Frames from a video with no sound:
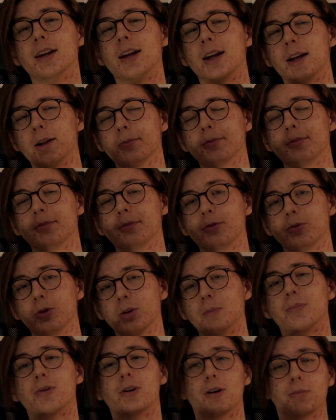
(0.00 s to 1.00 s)
it will
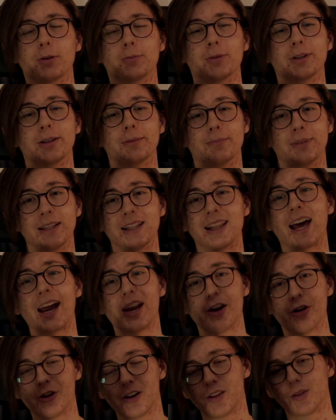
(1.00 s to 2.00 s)
probably be
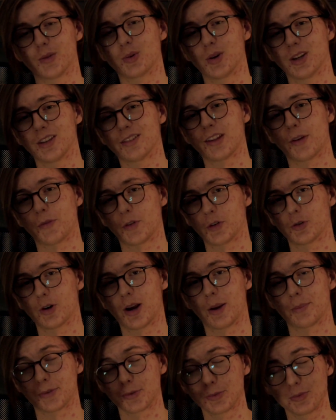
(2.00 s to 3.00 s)
lighter than 27
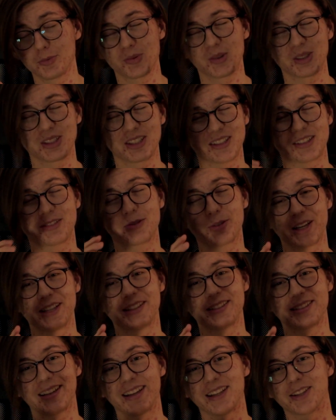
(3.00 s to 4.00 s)
grams, which is quite
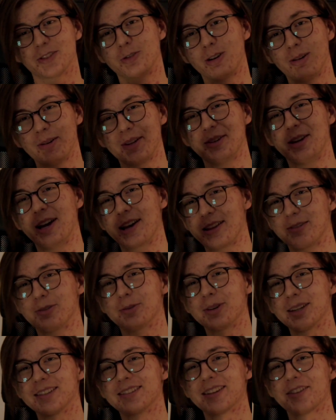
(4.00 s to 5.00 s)
insane.
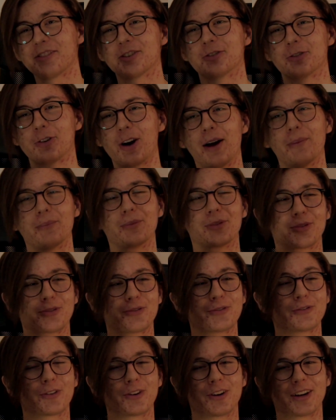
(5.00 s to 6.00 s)
27 grams
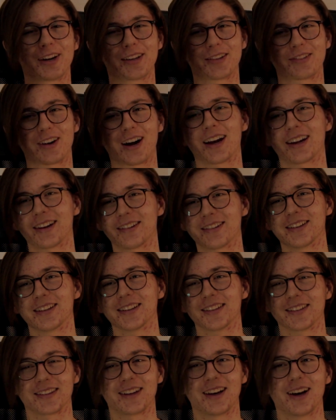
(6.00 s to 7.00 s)
for a tracker
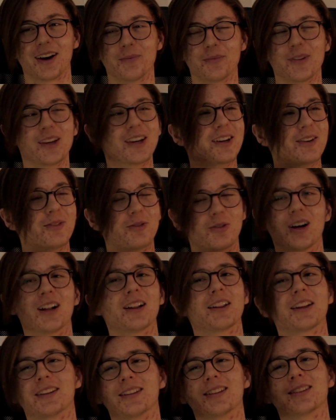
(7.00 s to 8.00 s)
is,
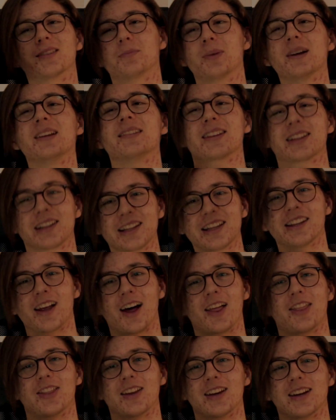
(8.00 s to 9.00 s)
well, it's basically
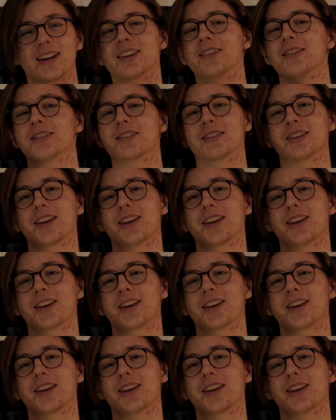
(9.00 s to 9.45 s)
nothing. You